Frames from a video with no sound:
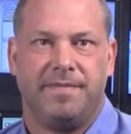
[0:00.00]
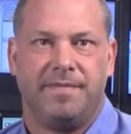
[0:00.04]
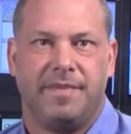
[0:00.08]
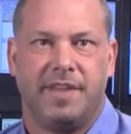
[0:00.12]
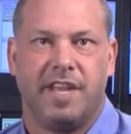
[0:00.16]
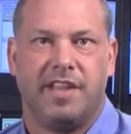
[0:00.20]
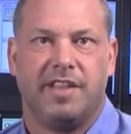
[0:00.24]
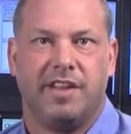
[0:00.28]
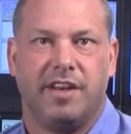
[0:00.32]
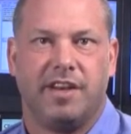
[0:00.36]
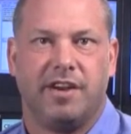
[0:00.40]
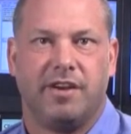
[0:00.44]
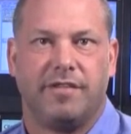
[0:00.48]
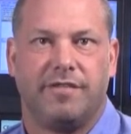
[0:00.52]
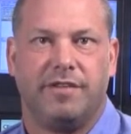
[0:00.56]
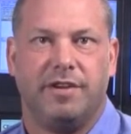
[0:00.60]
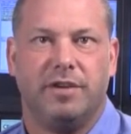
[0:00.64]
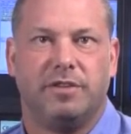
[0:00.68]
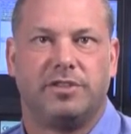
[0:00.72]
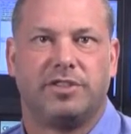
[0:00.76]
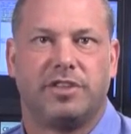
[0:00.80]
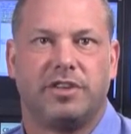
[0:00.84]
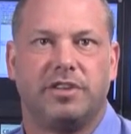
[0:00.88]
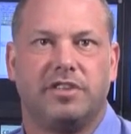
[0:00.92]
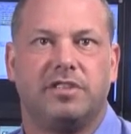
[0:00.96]
In the near
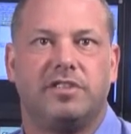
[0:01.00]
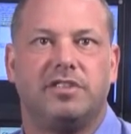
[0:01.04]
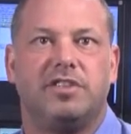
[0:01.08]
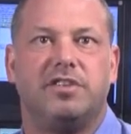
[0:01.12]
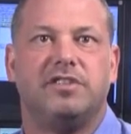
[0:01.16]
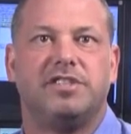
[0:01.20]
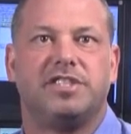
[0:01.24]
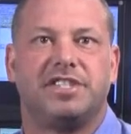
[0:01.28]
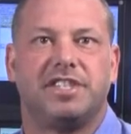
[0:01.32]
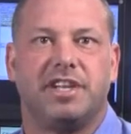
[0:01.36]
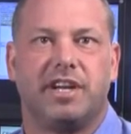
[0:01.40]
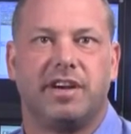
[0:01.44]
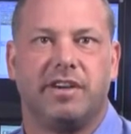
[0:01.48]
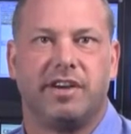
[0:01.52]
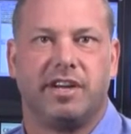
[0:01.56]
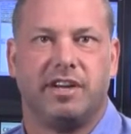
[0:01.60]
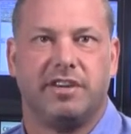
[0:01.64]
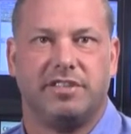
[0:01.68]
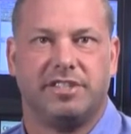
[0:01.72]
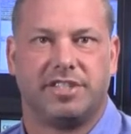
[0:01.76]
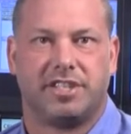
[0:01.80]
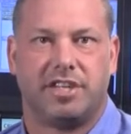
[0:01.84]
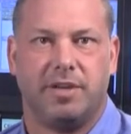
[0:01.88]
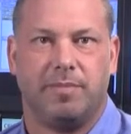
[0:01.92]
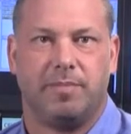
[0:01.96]
future, two
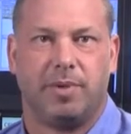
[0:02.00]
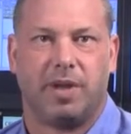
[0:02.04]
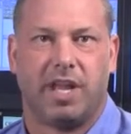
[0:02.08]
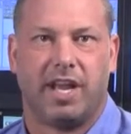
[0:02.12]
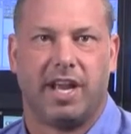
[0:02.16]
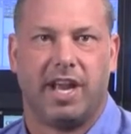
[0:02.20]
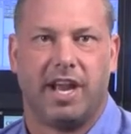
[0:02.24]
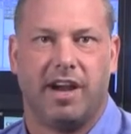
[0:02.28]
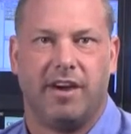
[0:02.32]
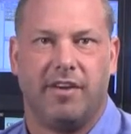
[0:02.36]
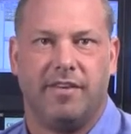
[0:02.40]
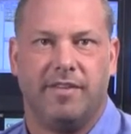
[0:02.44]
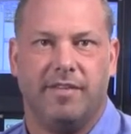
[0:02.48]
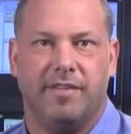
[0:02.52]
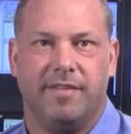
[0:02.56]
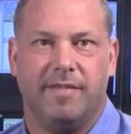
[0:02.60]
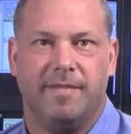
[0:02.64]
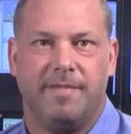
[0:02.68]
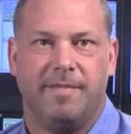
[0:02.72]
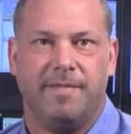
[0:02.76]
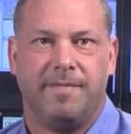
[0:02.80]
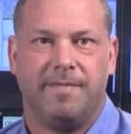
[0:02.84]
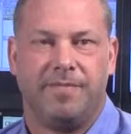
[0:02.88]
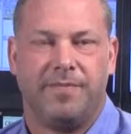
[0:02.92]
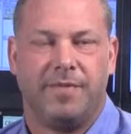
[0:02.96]
scenarios could play out.
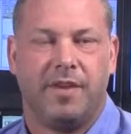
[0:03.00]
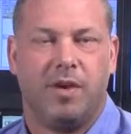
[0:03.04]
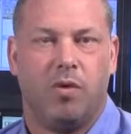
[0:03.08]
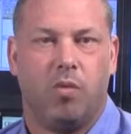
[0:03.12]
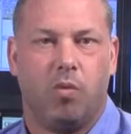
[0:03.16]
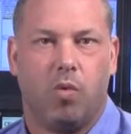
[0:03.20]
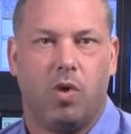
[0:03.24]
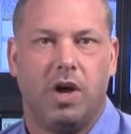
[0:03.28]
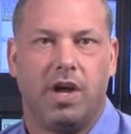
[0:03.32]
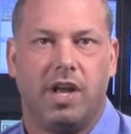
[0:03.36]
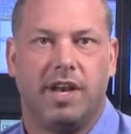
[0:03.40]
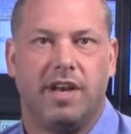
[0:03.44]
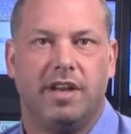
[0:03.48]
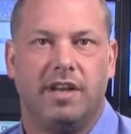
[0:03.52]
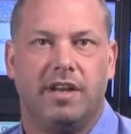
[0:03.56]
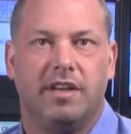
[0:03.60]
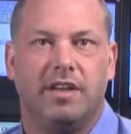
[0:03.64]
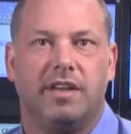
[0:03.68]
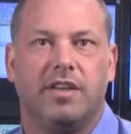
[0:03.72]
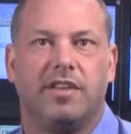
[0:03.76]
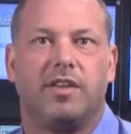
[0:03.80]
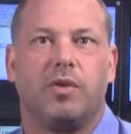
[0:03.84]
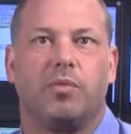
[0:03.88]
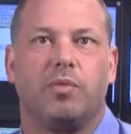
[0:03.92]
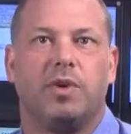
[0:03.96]
One,
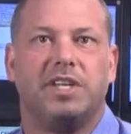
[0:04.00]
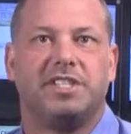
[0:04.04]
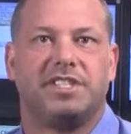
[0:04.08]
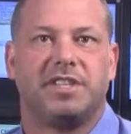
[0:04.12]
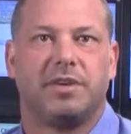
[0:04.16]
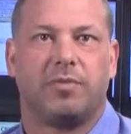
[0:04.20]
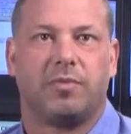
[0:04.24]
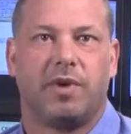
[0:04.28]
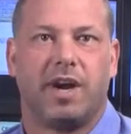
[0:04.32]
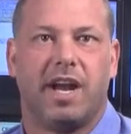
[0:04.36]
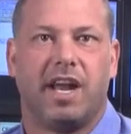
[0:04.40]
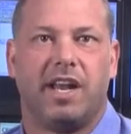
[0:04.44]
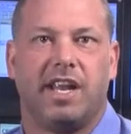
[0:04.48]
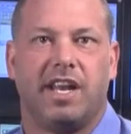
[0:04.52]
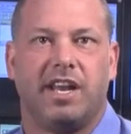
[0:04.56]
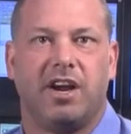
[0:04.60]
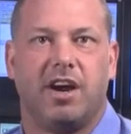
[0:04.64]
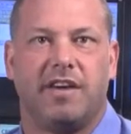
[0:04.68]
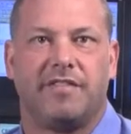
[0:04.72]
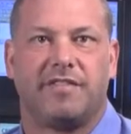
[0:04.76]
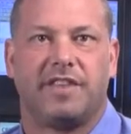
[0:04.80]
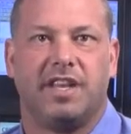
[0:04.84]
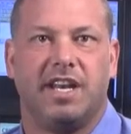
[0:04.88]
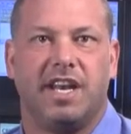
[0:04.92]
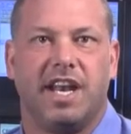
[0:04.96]
the recent rally
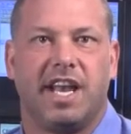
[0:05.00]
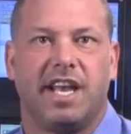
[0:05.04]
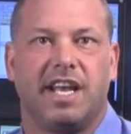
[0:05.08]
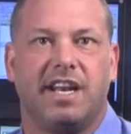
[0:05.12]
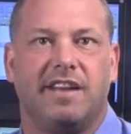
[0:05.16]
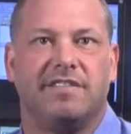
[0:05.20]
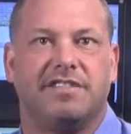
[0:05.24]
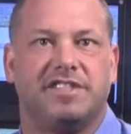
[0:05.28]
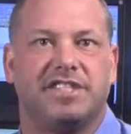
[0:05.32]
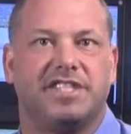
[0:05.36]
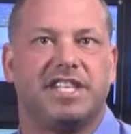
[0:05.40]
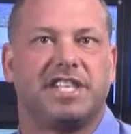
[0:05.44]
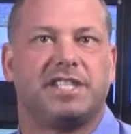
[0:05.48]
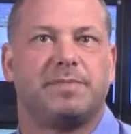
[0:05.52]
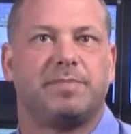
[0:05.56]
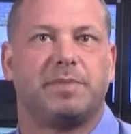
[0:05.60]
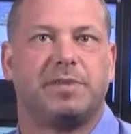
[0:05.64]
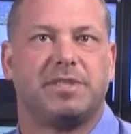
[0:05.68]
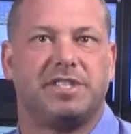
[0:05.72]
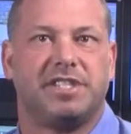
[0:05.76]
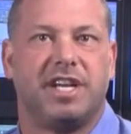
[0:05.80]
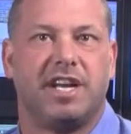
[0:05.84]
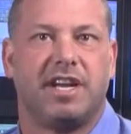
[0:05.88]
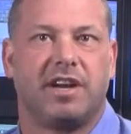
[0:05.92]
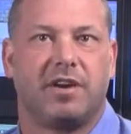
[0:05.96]
off the negative
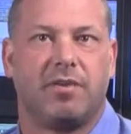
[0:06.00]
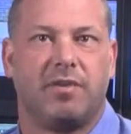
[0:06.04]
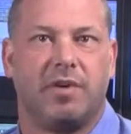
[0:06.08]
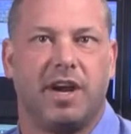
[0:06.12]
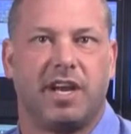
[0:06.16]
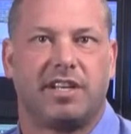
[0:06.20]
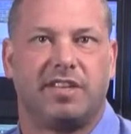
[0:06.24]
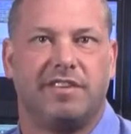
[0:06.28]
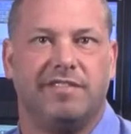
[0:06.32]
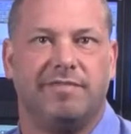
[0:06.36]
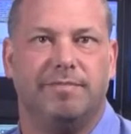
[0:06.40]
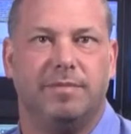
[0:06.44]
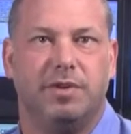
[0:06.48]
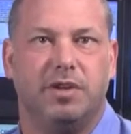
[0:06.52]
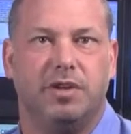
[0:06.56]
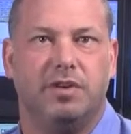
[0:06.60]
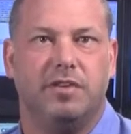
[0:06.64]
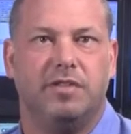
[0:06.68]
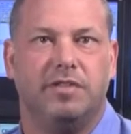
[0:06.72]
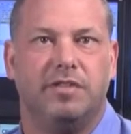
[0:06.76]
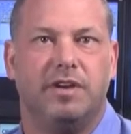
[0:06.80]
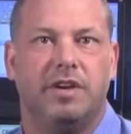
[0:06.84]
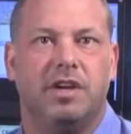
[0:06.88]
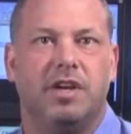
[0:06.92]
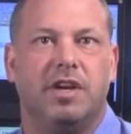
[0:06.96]
6% corrective
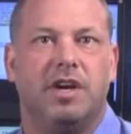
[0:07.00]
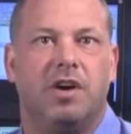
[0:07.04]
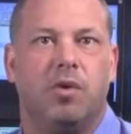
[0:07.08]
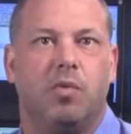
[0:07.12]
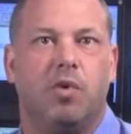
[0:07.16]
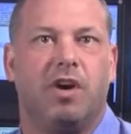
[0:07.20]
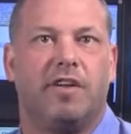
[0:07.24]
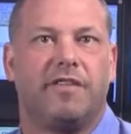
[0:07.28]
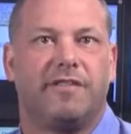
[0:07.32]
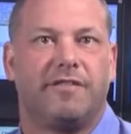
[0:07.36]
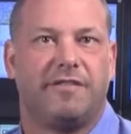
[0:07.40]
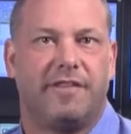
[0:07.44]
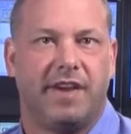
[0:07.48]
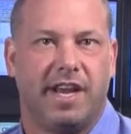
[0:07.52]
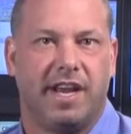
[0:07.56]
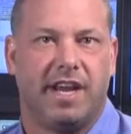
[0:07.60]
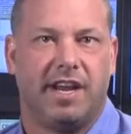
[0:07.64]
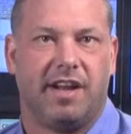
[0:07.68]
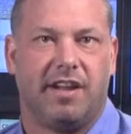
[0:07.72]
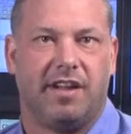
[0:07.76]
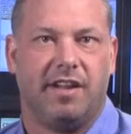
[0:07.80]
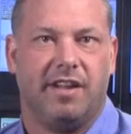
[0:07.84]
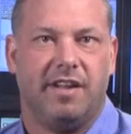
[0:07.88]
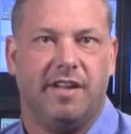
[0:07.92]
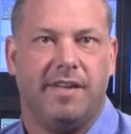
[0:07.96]
move will
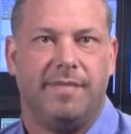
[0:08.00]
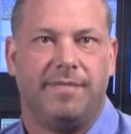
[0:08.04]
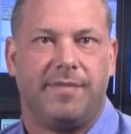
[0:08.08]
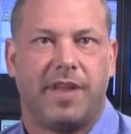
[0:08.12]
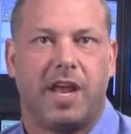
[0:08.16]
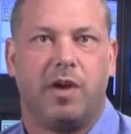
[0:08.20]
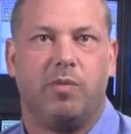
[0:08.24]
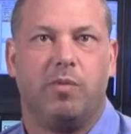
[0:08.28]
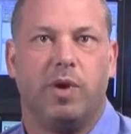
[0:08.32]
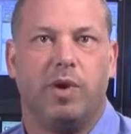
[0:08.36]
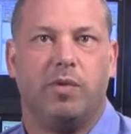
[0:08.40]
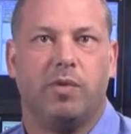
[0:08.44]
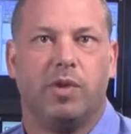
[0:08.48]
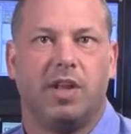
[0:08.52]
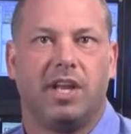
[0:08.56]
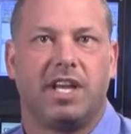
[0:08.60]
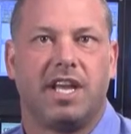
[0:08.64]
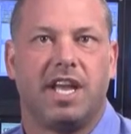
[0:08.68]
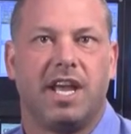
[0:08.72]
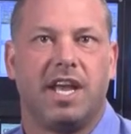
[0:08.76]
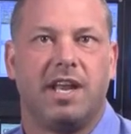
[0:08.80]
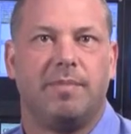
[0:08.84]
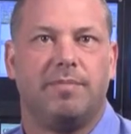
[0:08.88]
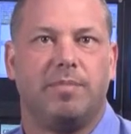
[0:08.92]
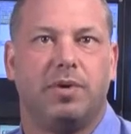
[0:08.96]
fail, and we will
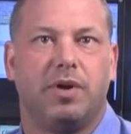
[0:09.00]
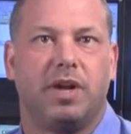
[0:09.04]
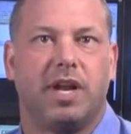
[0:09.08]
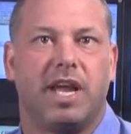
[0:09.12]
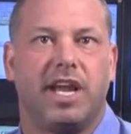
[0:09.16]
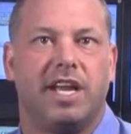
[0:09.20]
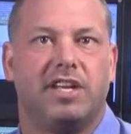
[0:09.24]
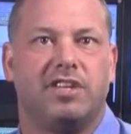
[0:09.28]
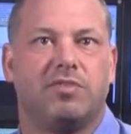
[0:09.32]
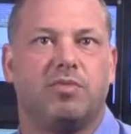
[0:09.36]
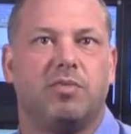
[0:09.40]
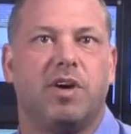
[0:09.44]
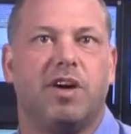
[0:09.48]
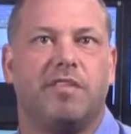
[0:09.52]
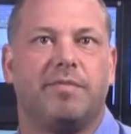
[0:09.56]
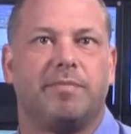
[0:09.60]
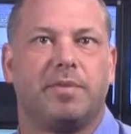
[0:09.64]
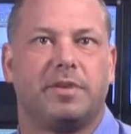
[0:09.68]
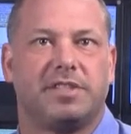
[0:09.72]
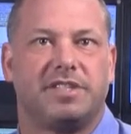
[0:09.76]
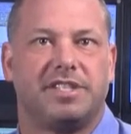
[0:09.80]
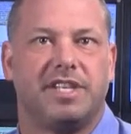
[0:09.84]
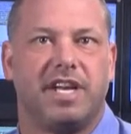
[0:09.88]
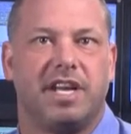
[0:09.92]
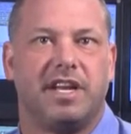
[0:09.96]
again put a
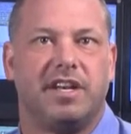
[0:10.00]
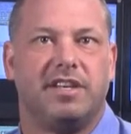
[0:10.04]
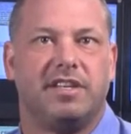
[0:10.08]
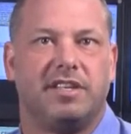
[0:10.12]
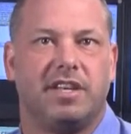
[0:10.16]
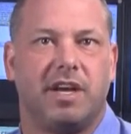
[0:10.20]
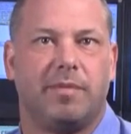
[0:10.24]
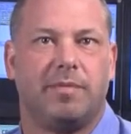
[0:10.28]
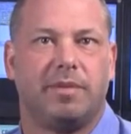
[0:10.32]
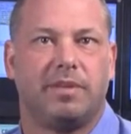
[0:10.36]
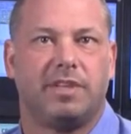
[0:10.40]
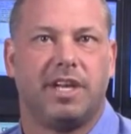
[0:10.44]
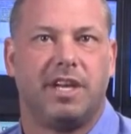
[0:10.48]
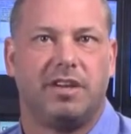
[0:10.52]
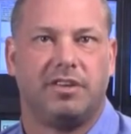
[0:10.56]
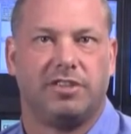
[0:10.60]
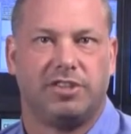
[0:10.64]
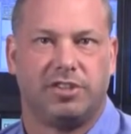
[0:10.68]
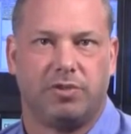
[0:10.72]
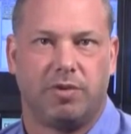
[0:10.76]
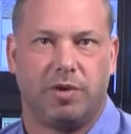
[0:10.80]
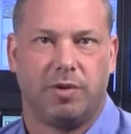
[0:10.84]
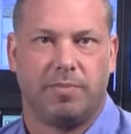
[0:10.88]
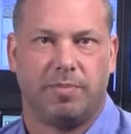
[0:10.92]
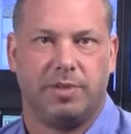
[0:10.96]
12% double down
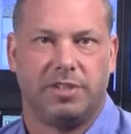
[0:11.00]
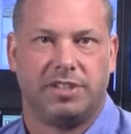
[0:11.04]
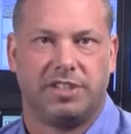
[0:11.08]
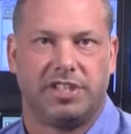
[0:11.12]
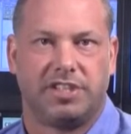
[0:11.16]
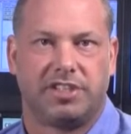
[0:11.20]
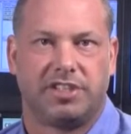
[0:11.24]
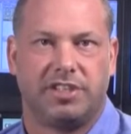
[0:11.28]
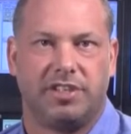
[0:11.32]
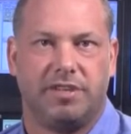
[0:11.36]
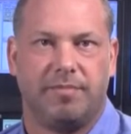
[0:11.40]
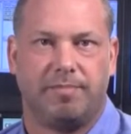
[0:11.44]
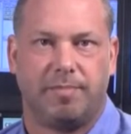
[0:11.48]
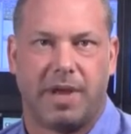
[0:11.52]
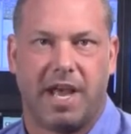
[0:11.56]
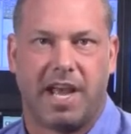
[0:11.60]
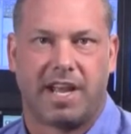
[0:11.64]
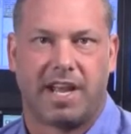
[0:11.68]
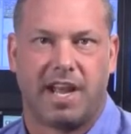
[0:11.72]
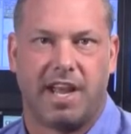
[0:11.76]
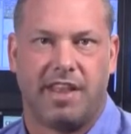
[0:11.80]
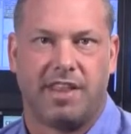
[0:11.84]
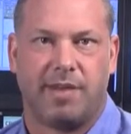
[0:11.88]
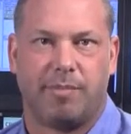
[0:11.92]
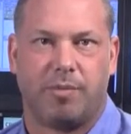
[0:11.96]
short position
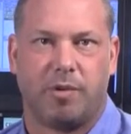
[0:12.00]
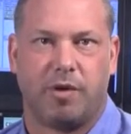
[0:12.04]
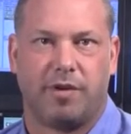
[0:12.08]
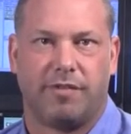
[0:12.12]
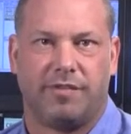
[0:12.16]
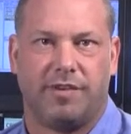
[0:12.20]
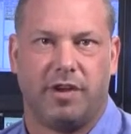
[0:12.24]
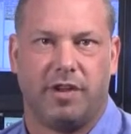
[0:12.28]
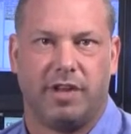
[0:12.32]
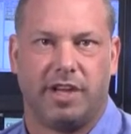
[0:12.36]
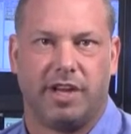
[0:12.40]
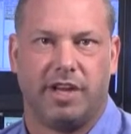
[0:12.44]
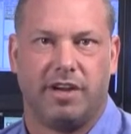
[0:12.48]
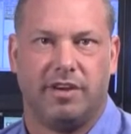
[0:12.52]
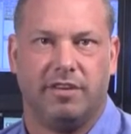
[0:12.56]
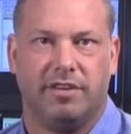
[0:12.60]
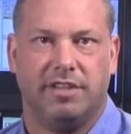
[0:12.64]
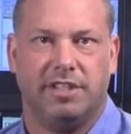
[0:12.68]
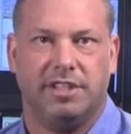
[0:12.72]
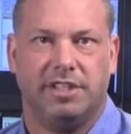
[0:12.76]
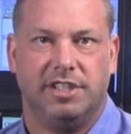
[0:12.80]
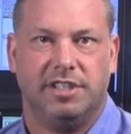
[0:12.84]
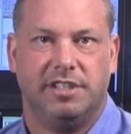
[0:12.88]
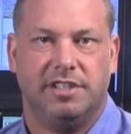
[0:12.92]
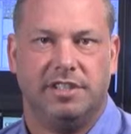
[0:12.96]
back on the
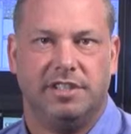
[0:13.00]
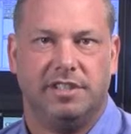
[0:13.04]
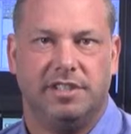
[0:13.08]
portfolios.